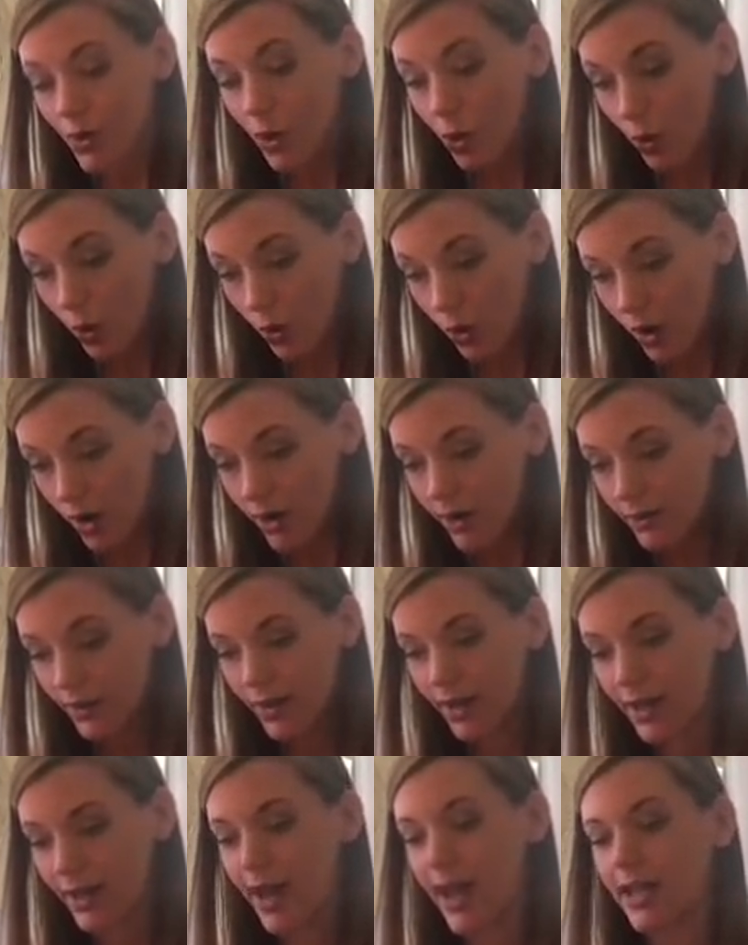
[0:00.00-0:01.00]
or the
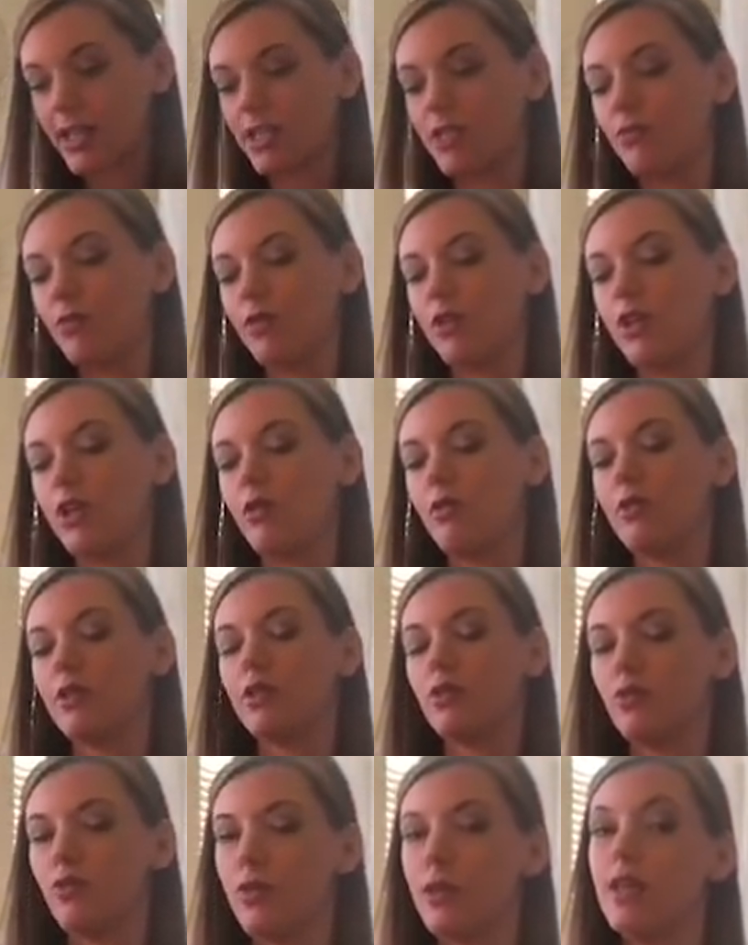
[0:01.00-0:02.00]
connection with you
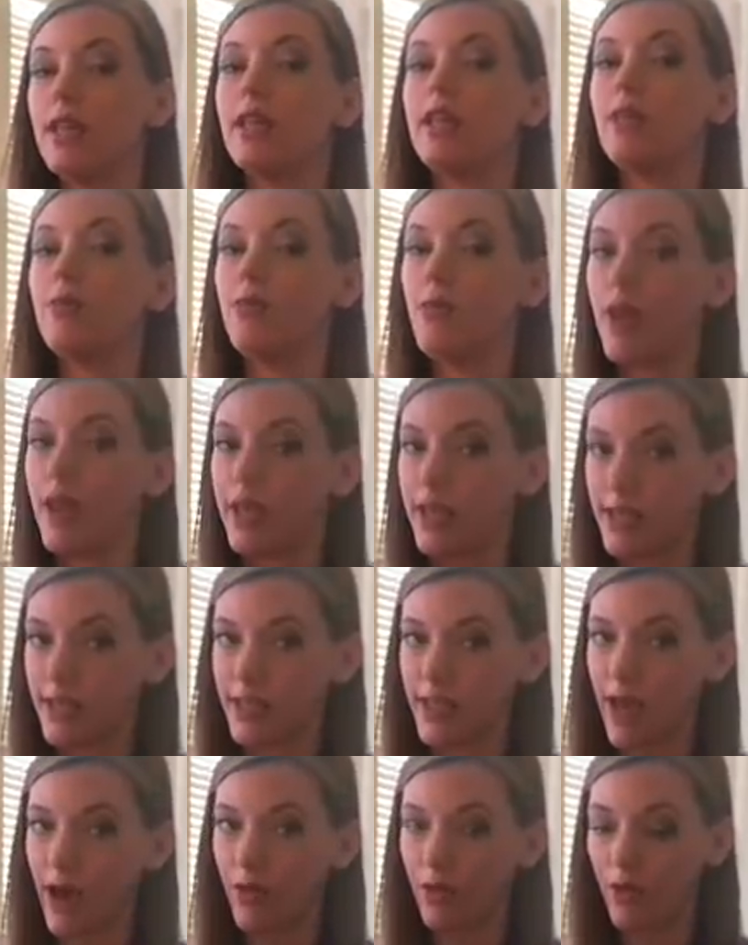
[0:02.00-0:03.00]
is really breaking
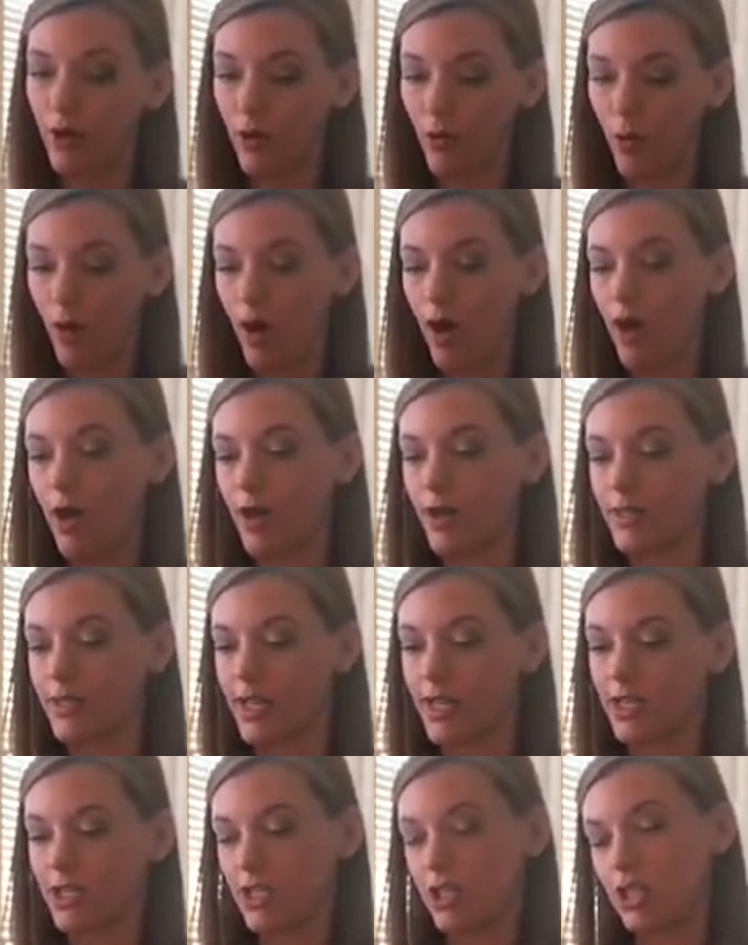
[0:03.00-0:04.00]
down their walls
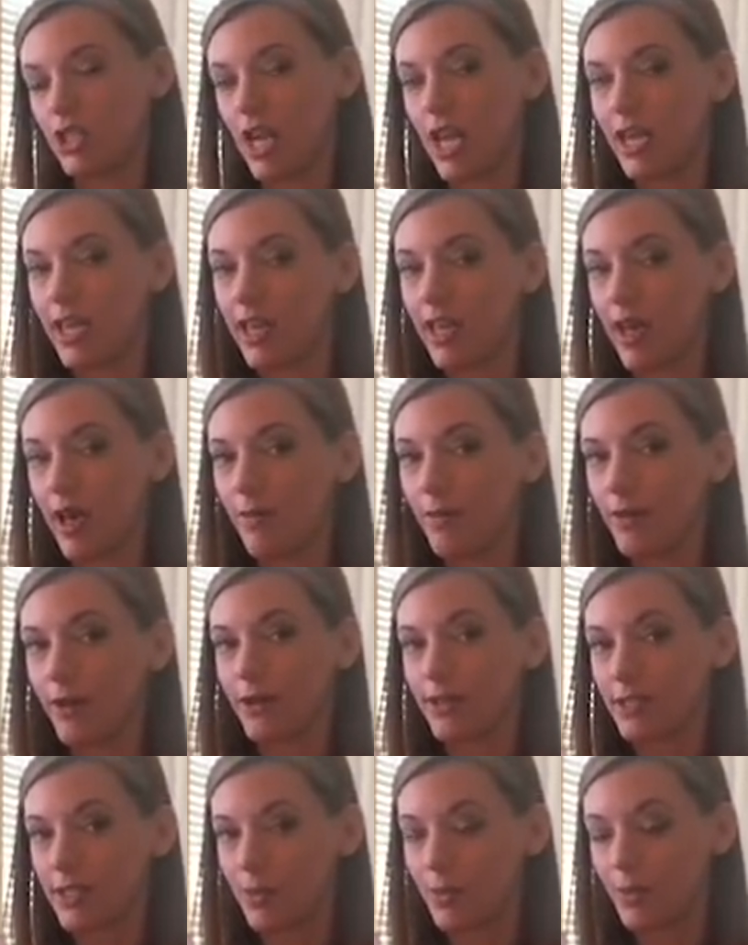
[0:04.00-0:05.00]
and shaking up their
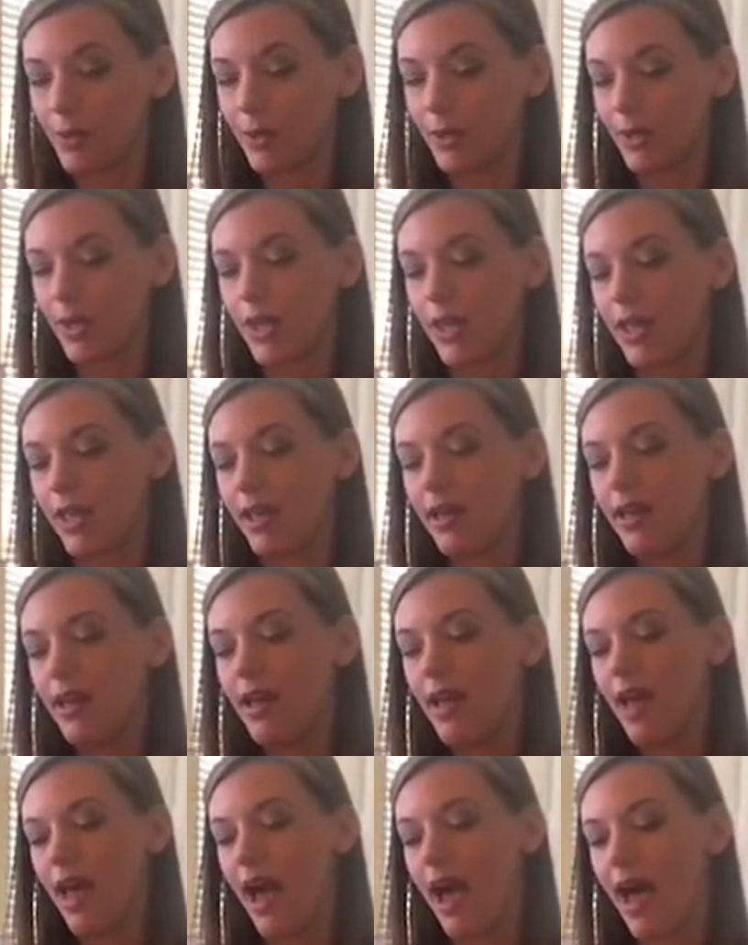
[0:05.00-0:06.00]
stability,
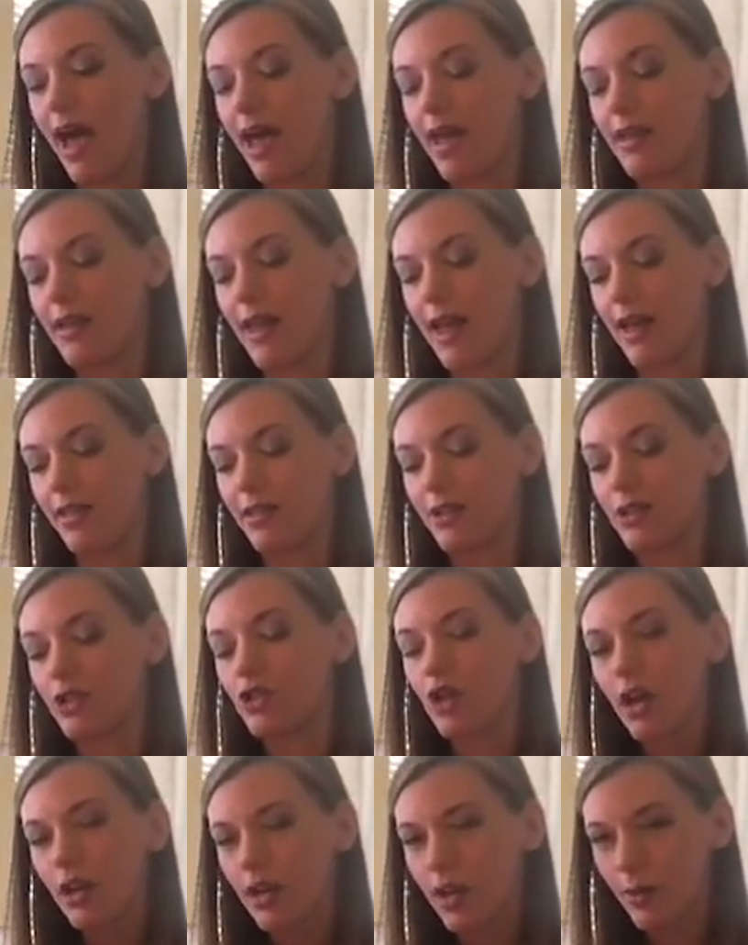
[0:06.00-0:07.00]
and they're
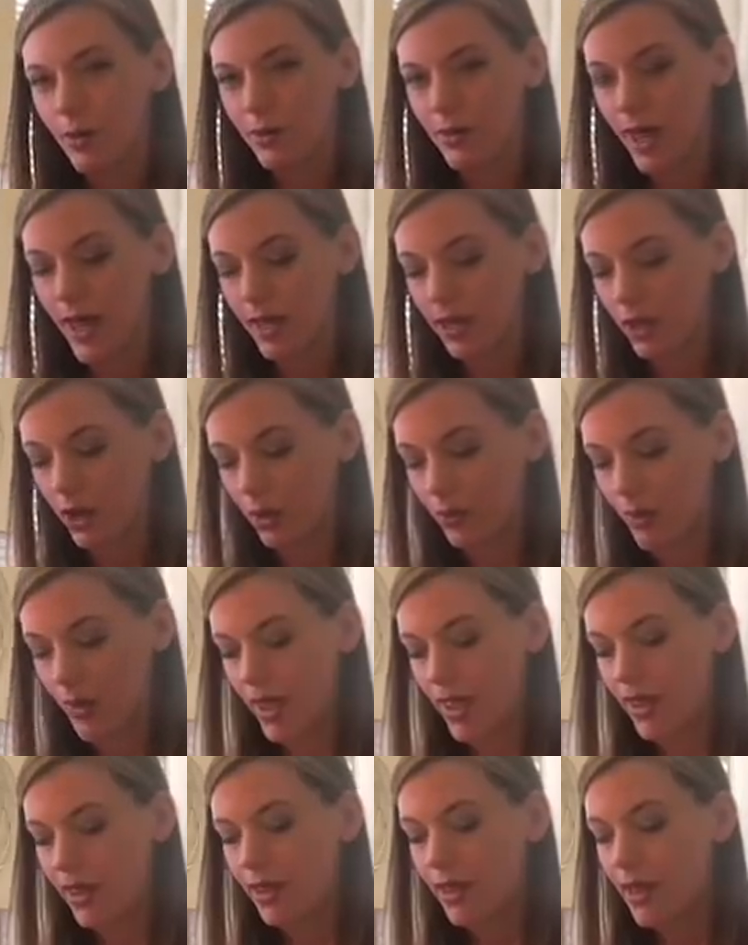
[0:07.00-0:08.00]
struggling with that a little
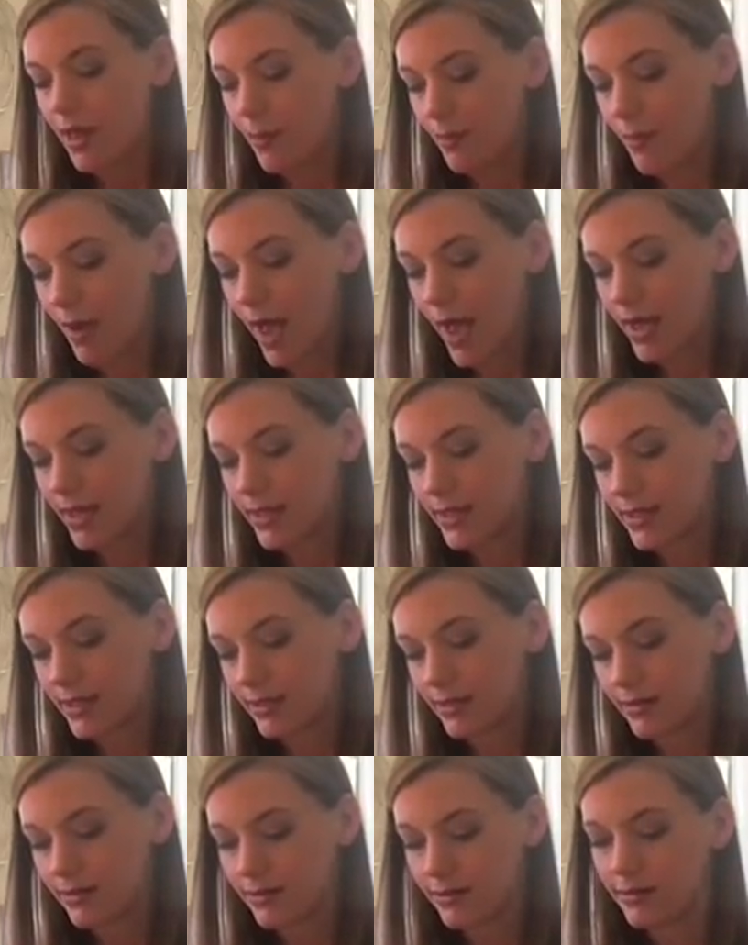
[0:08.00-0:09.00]
bit, but
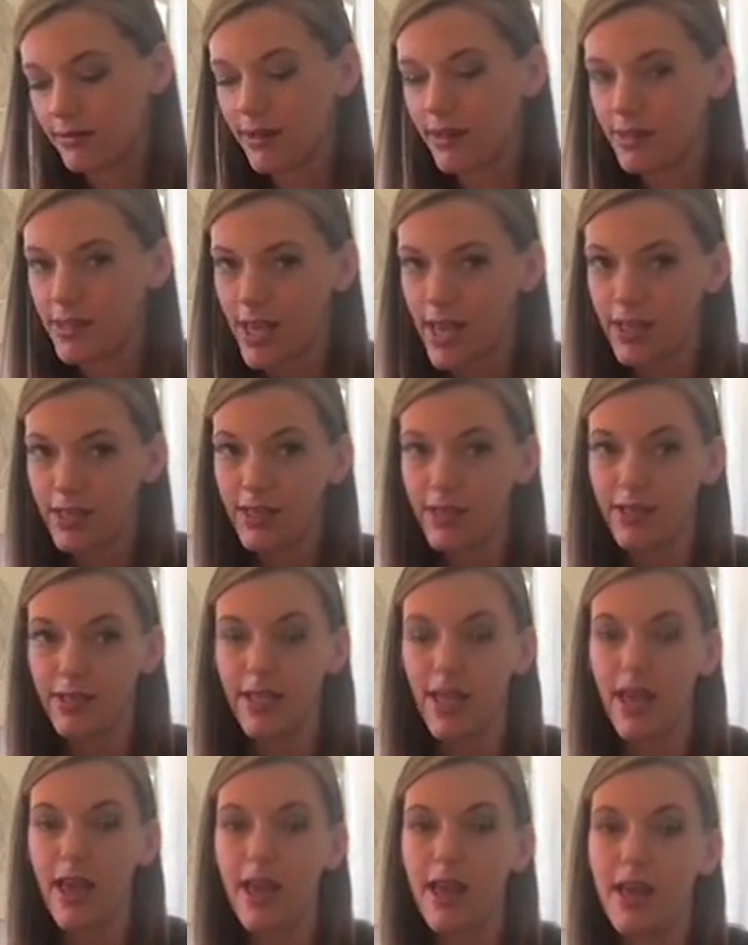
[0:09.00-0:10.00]
at the end of the
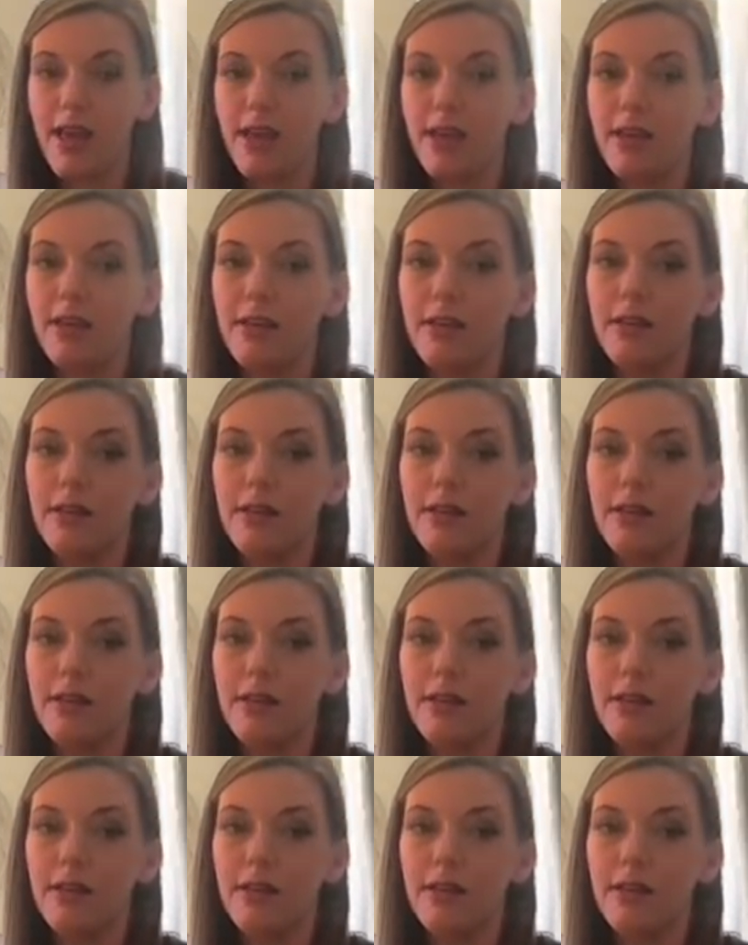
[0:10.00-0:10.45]
day,